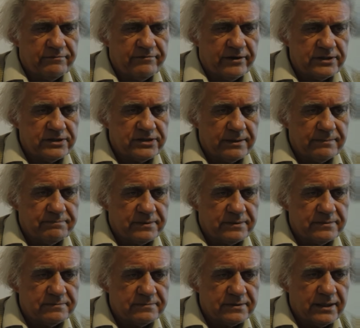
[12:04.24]
very
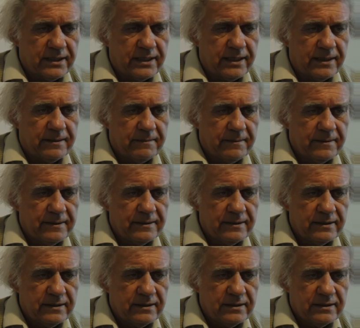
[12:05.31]
simple. Okay?
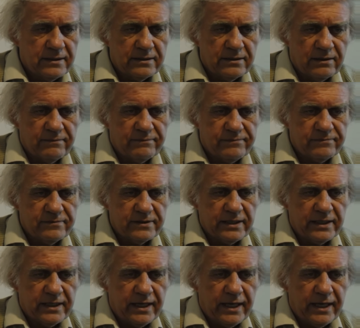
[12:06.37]
Hopefully